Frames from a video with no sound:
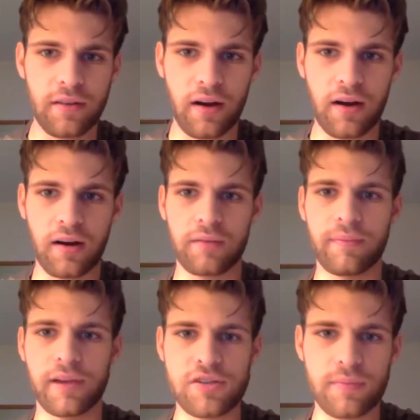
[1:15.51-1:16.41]
our
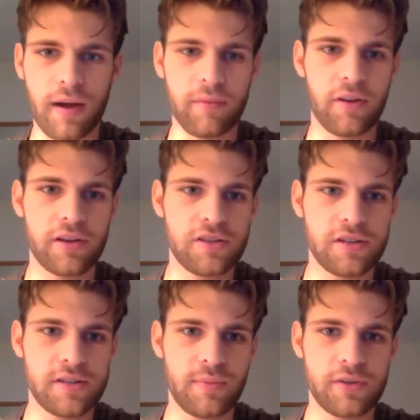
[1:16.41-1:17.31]
patient population
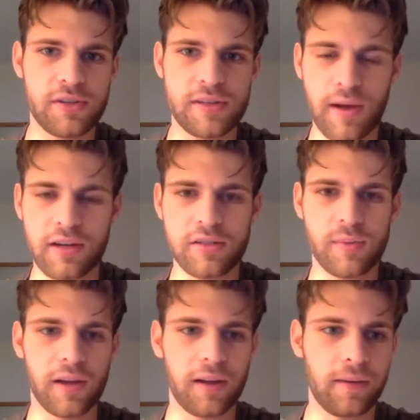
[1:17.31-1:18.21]
is mostly Spanish
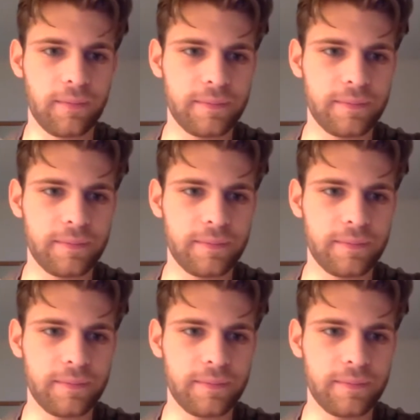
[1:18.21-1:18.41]
speaking.